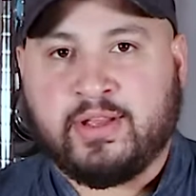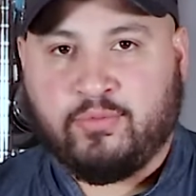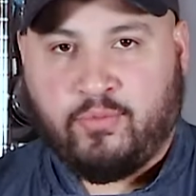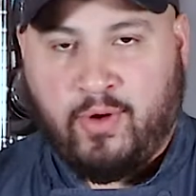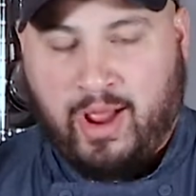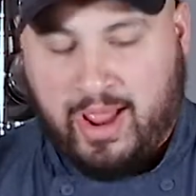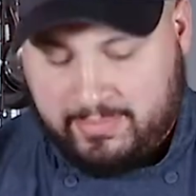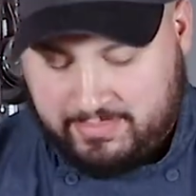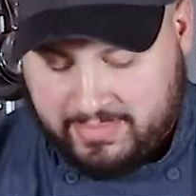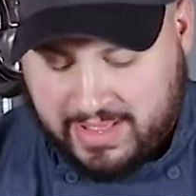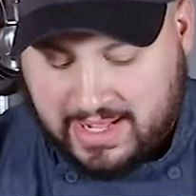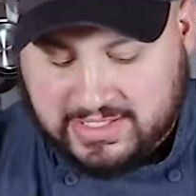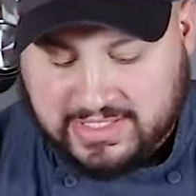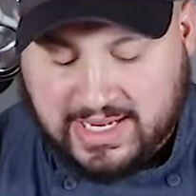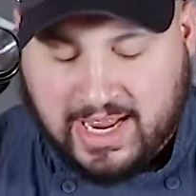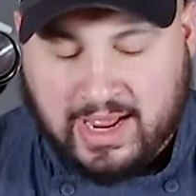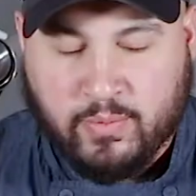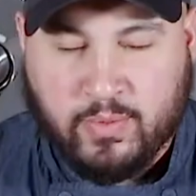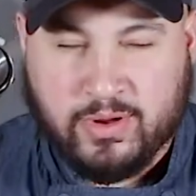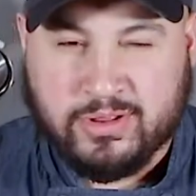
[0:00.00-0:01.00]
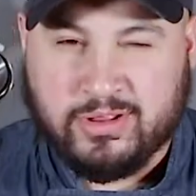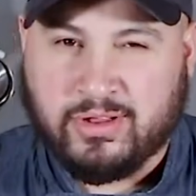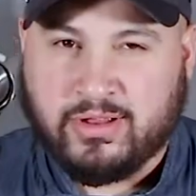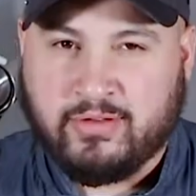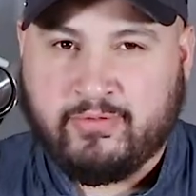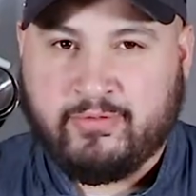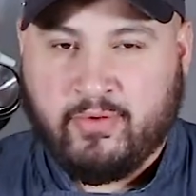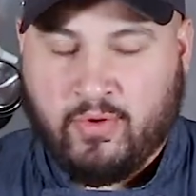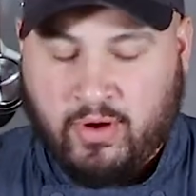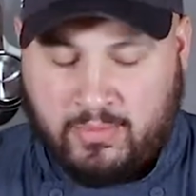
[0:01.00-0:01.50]
ripe. That's not what we're looking
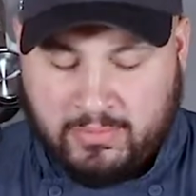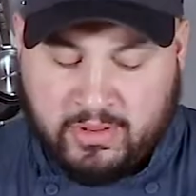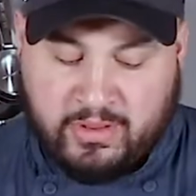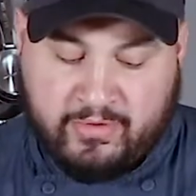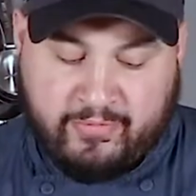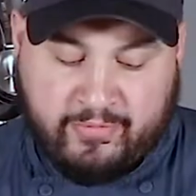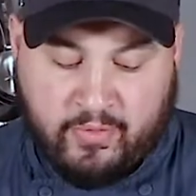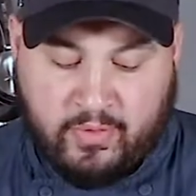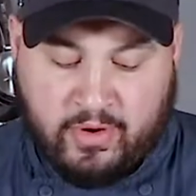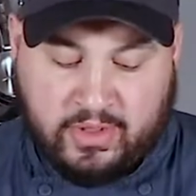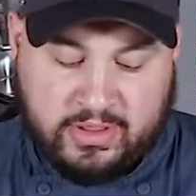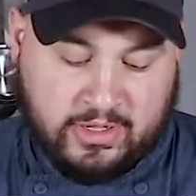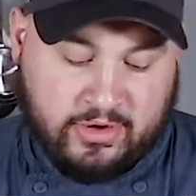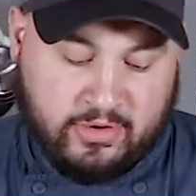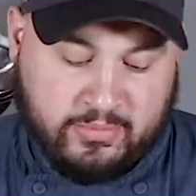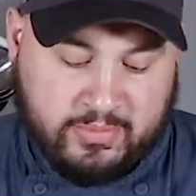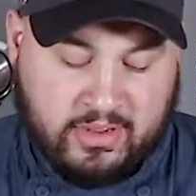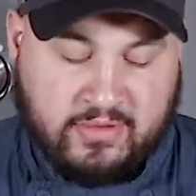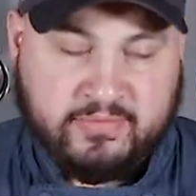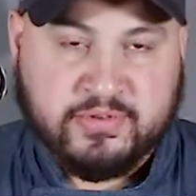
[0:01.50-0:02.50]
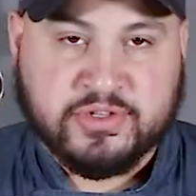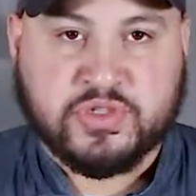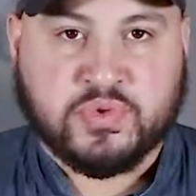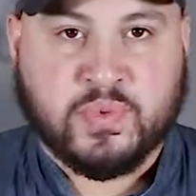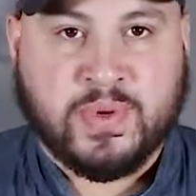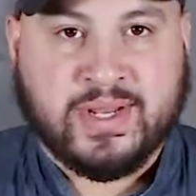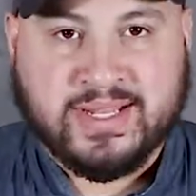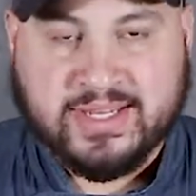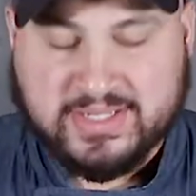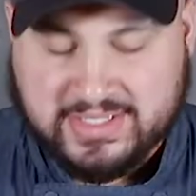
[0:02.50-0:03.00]
for. I'm looking for a little bit of the
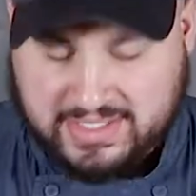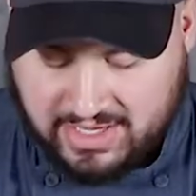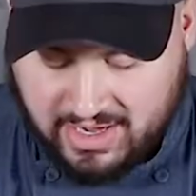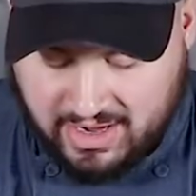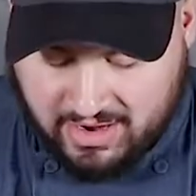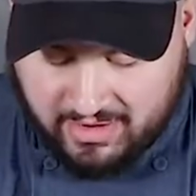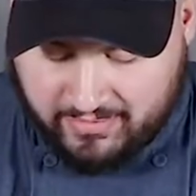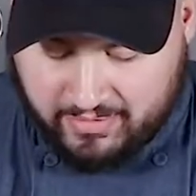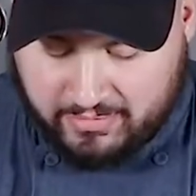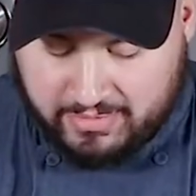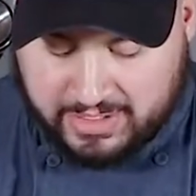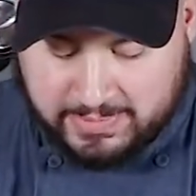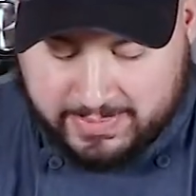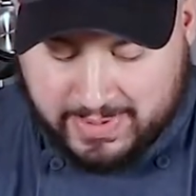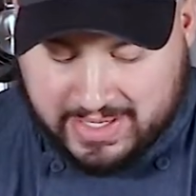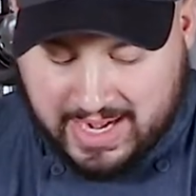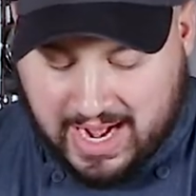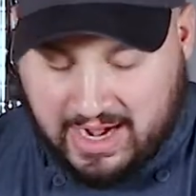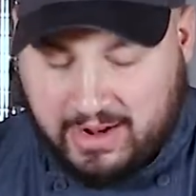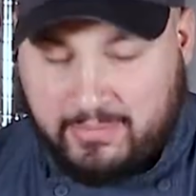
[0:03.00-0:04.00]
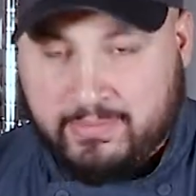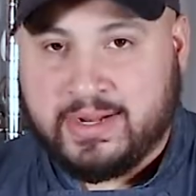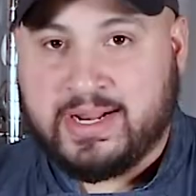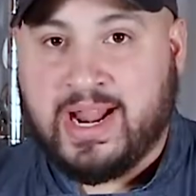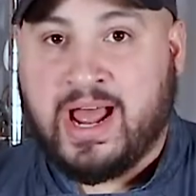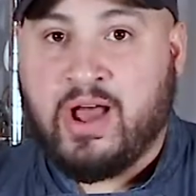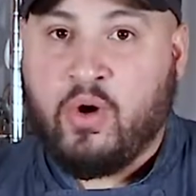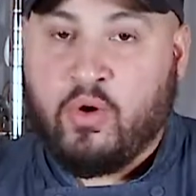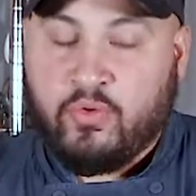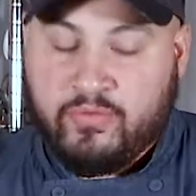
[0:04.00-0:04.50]
sweetness from this banana, but
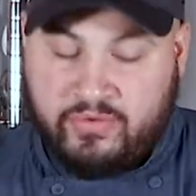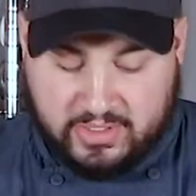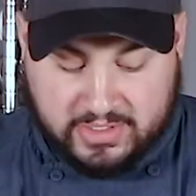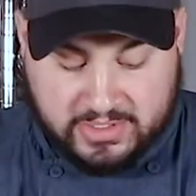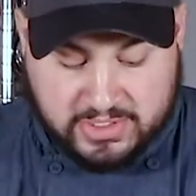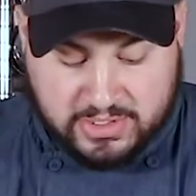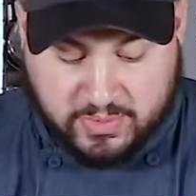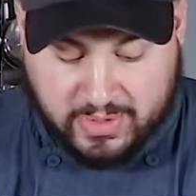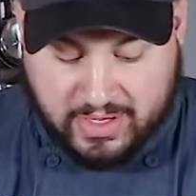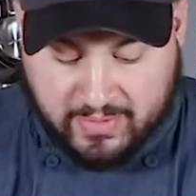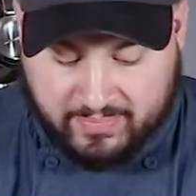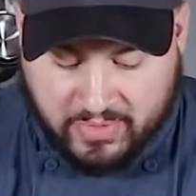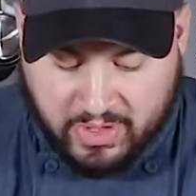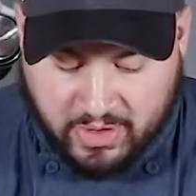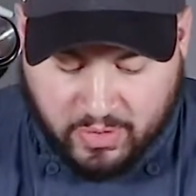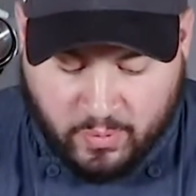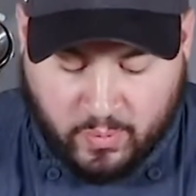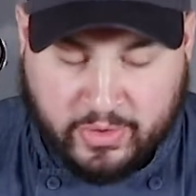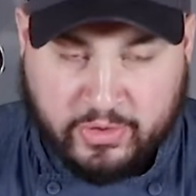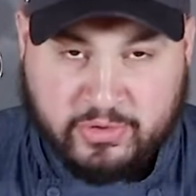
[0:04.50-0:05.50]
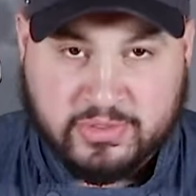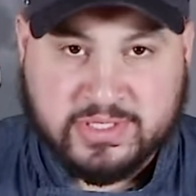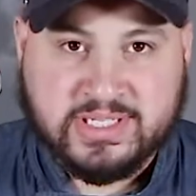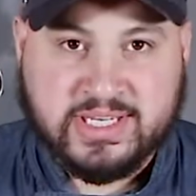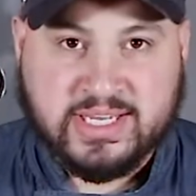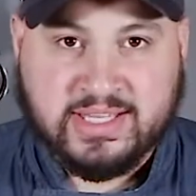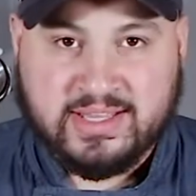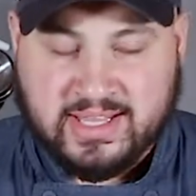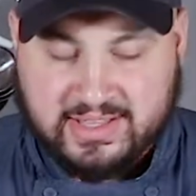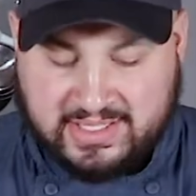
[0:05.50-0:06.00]
not overly sweet. When you
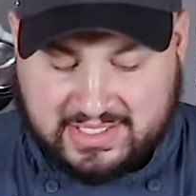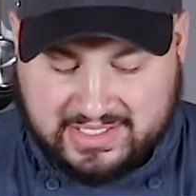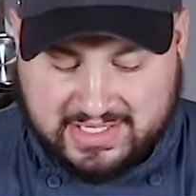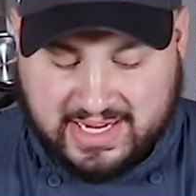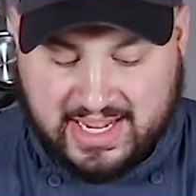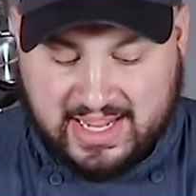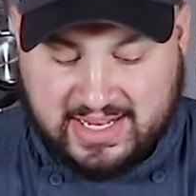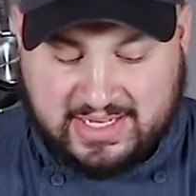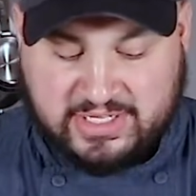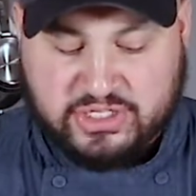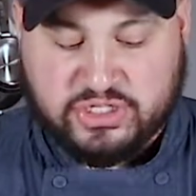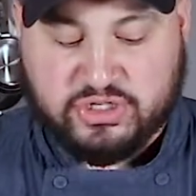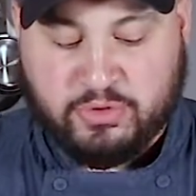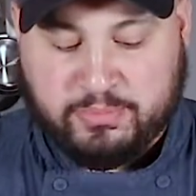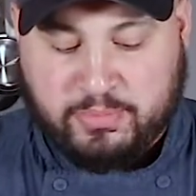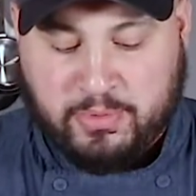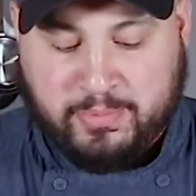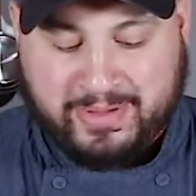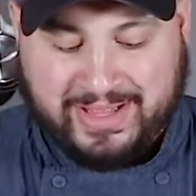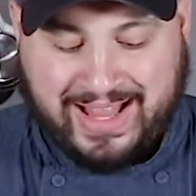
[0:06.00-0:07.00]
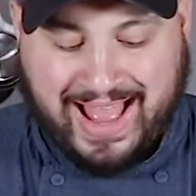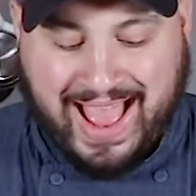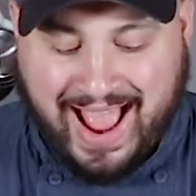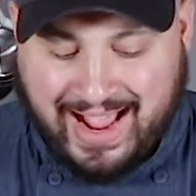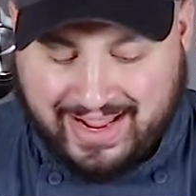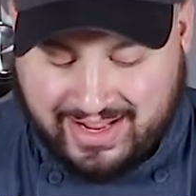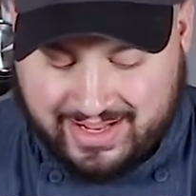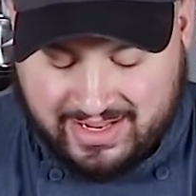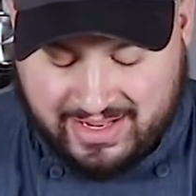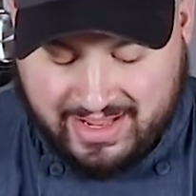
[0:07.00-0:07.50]
see that the skin is super
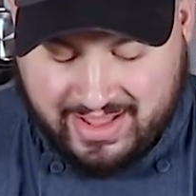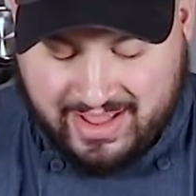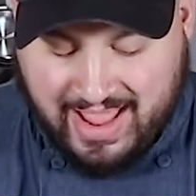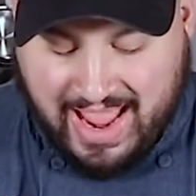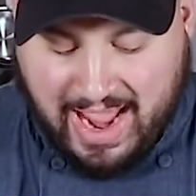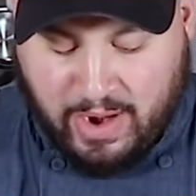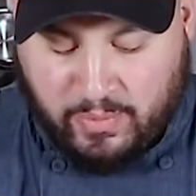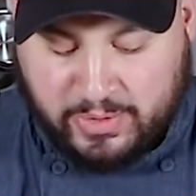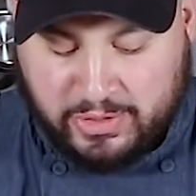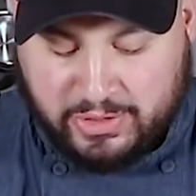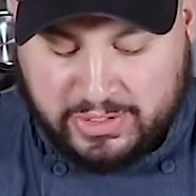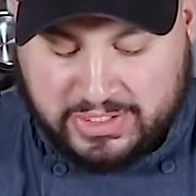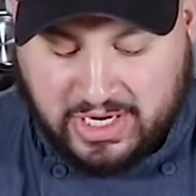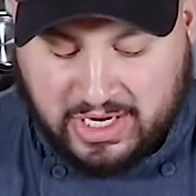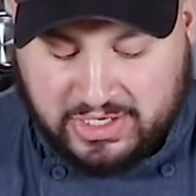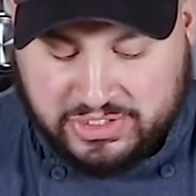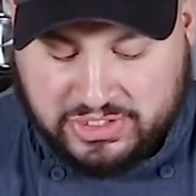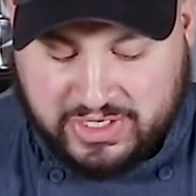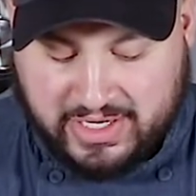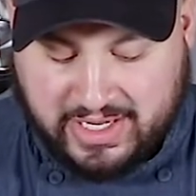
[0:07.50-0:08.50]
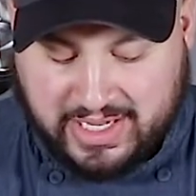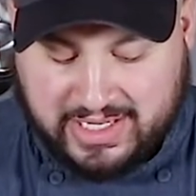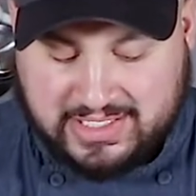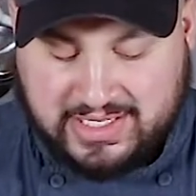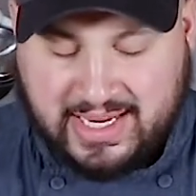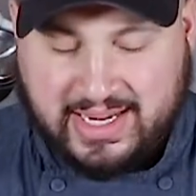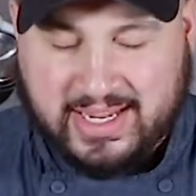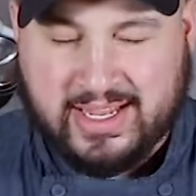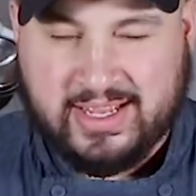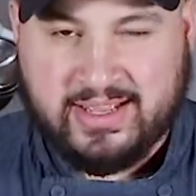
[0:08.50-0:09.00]
black, and when you touch it, it's
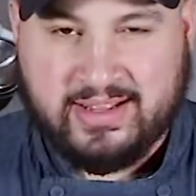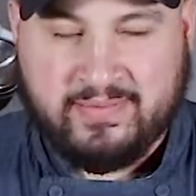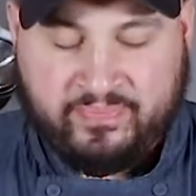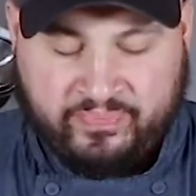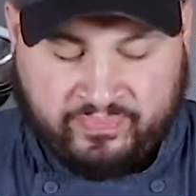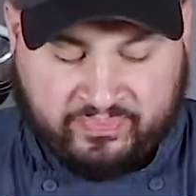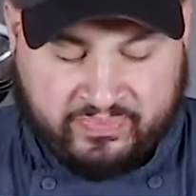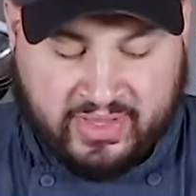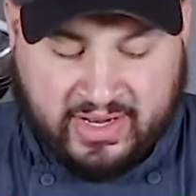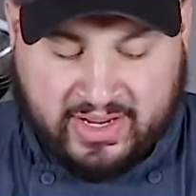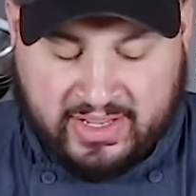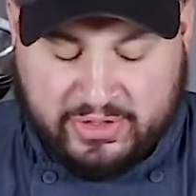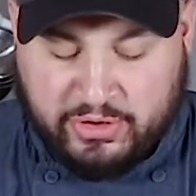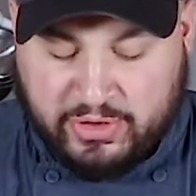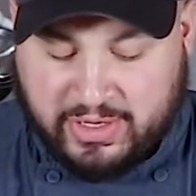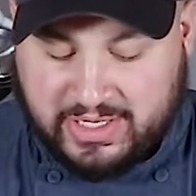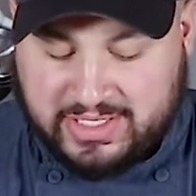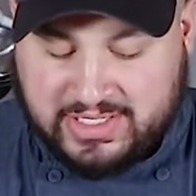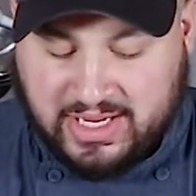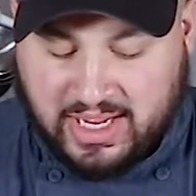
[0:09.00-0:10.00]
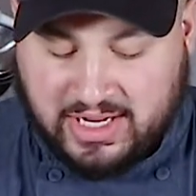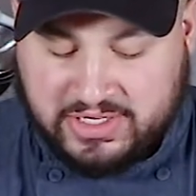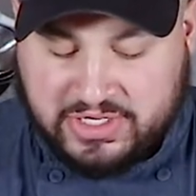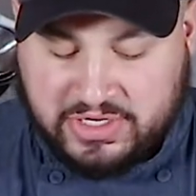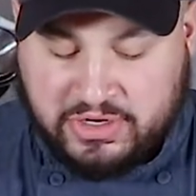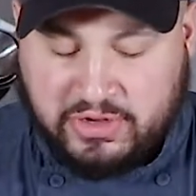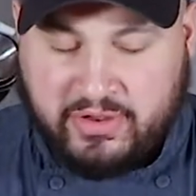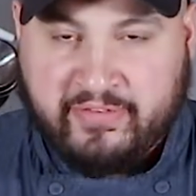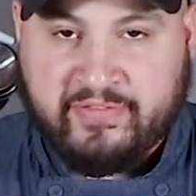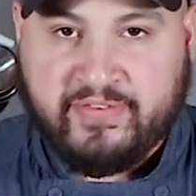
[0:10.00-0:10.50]
like you can touch it,
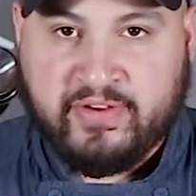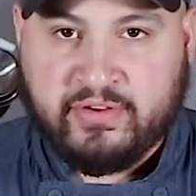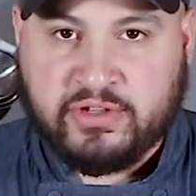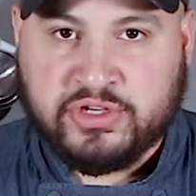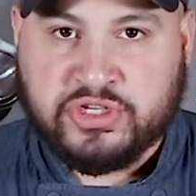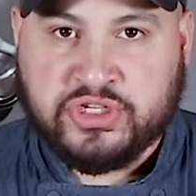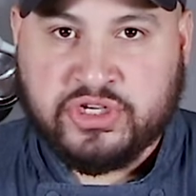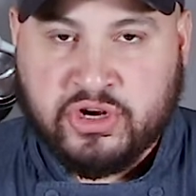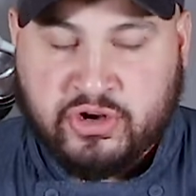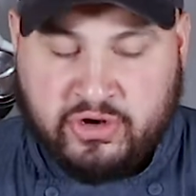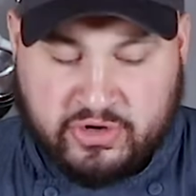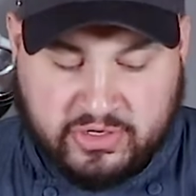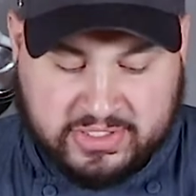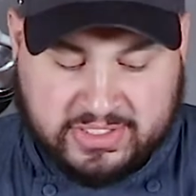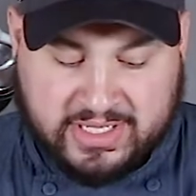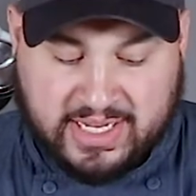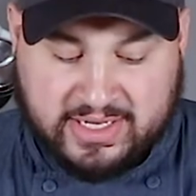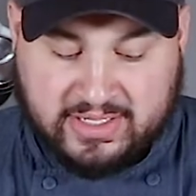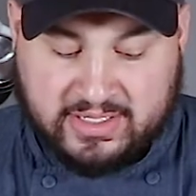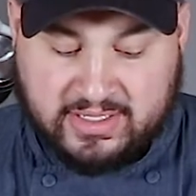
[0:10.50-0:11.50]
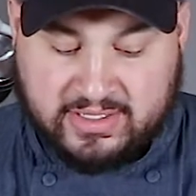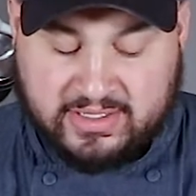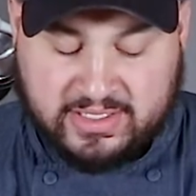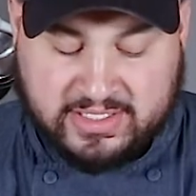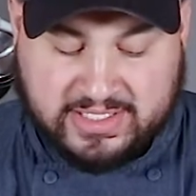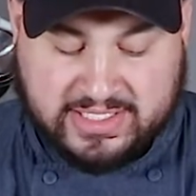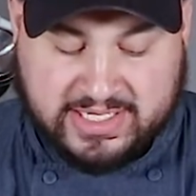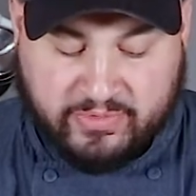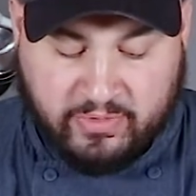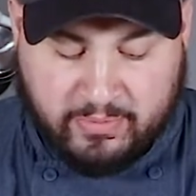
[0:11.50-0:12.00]
you can feel the sugars, like the
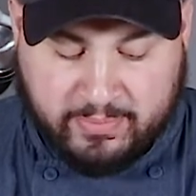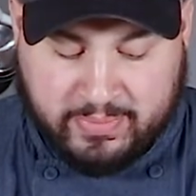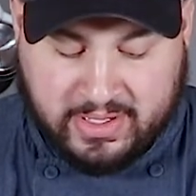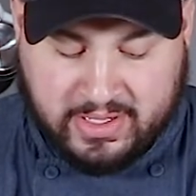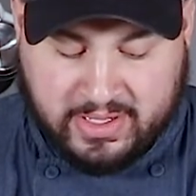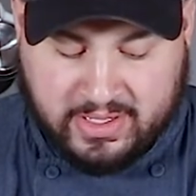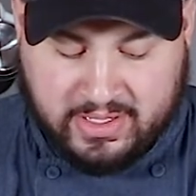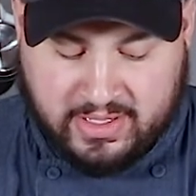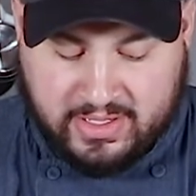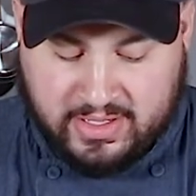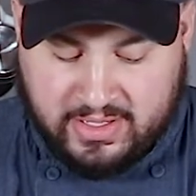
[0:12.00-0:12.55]
syrupy